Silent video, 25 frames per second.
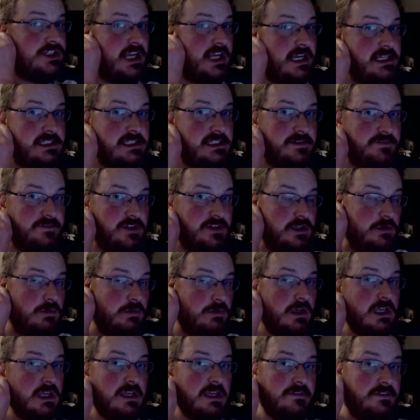is if you
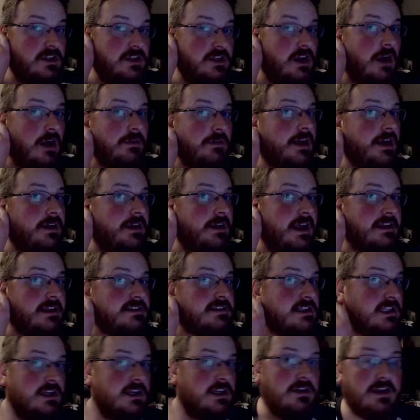don't go down to
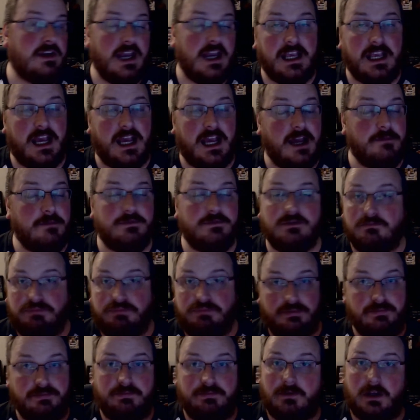the UK games,
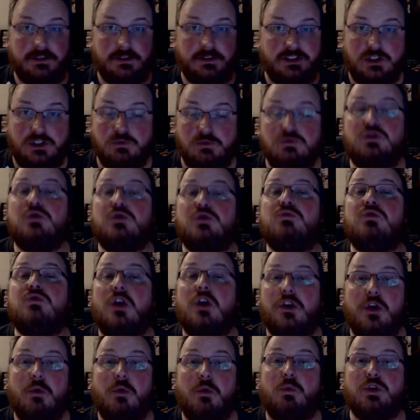you do not
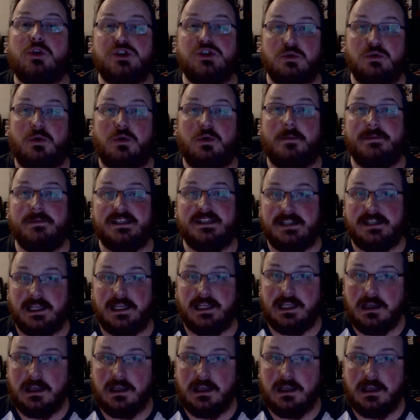know what you are missing.